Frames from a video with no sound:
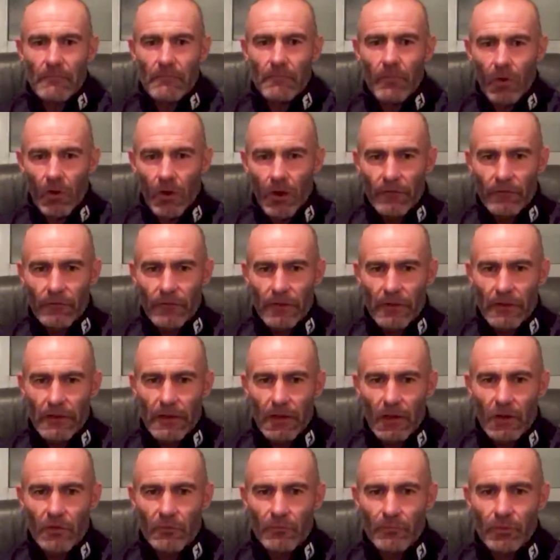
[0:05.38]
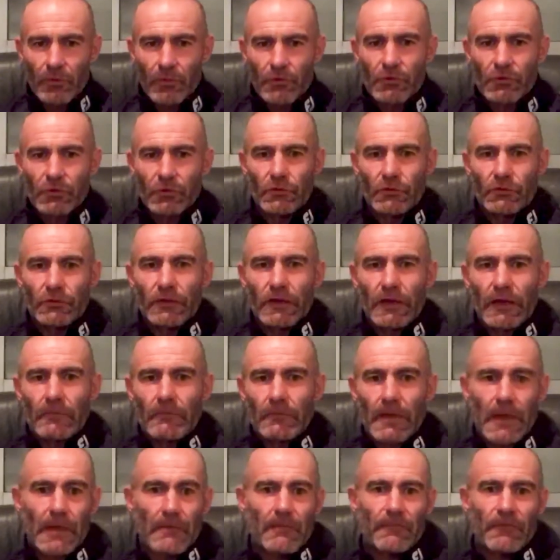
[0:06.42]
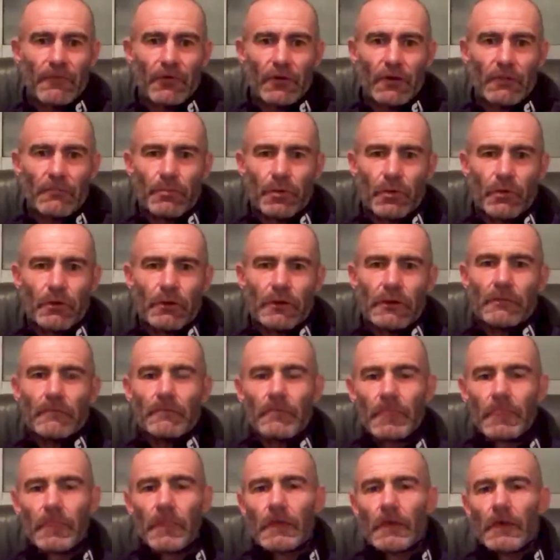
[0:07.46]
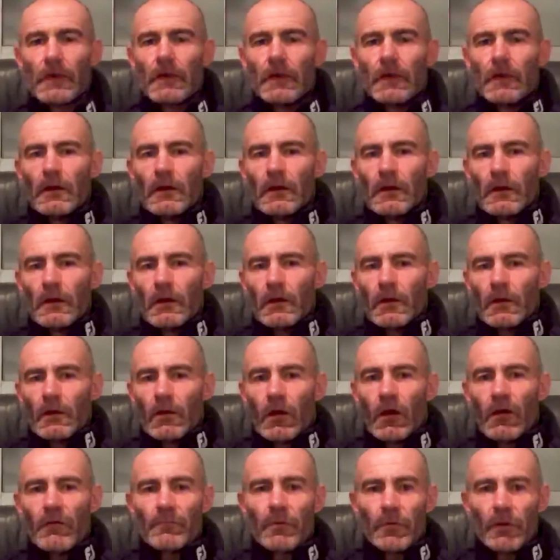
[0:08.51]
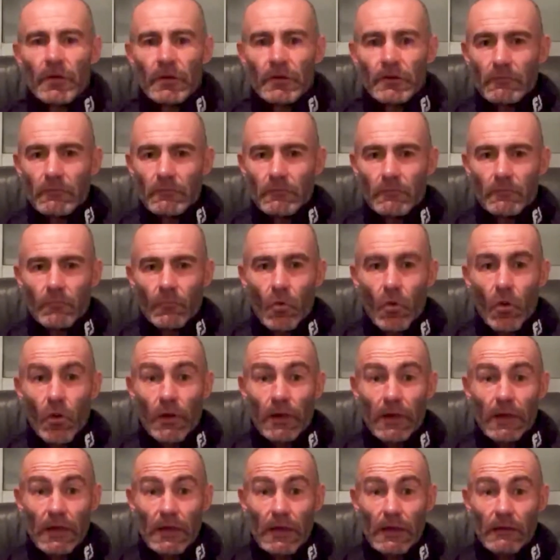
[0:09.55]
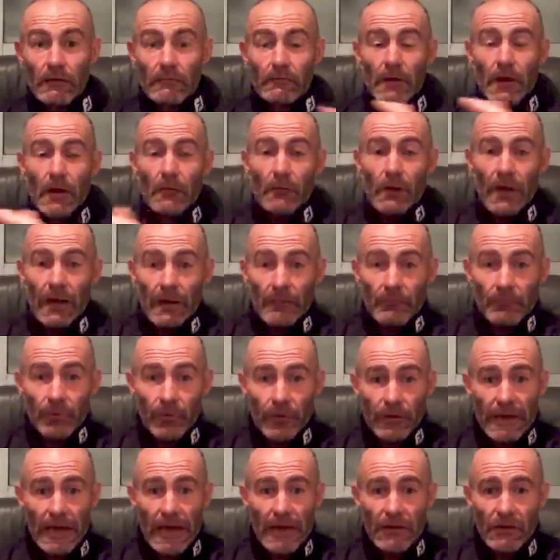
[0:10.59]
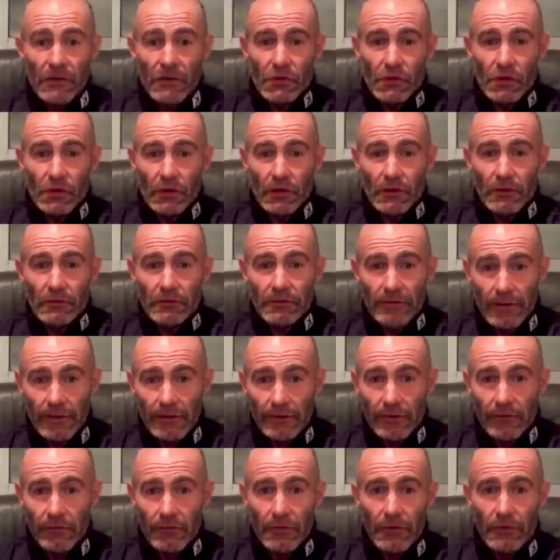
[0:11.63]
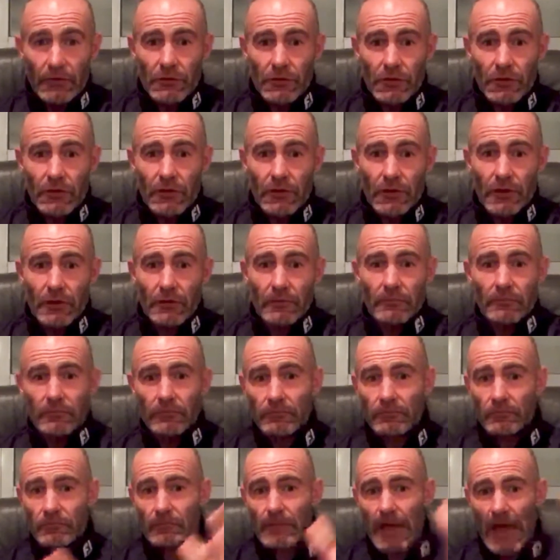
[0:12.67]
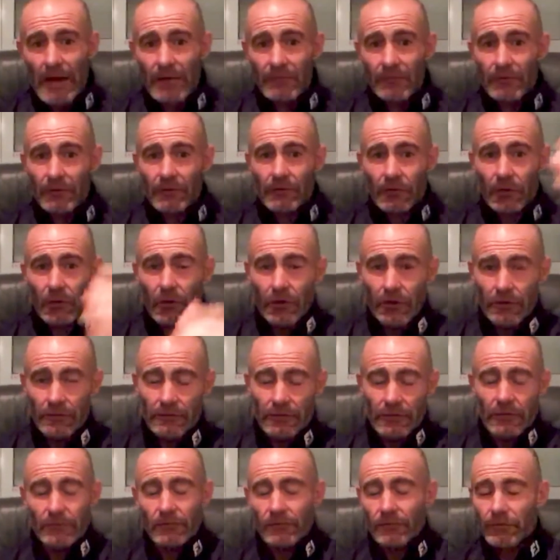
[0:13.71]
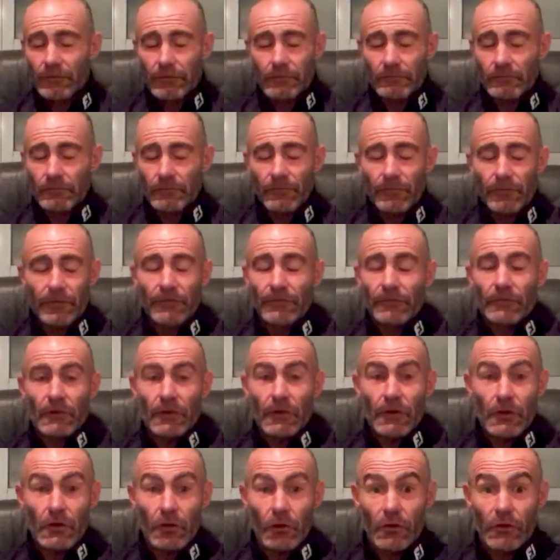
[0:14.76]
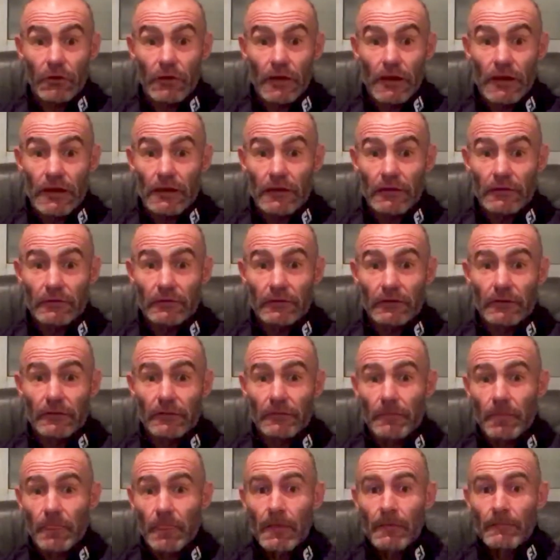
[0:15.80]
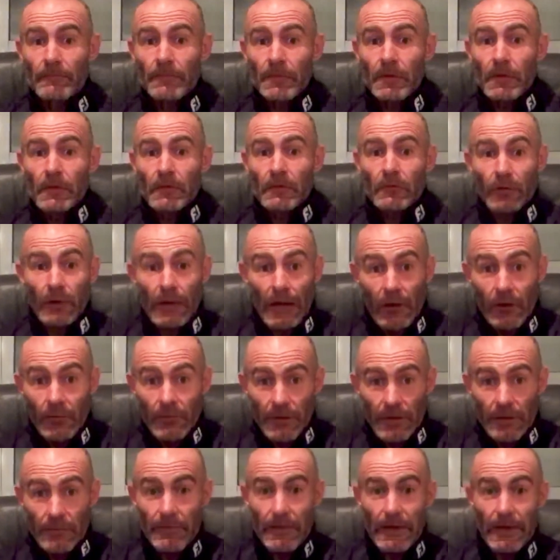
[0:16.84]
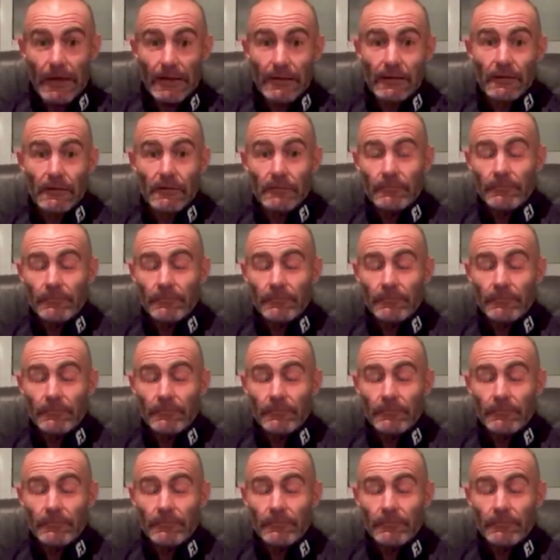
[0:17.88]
My Video Producer, MVP. I've been working around production and television and advertising for 15 odd years, and so I know a bit about it.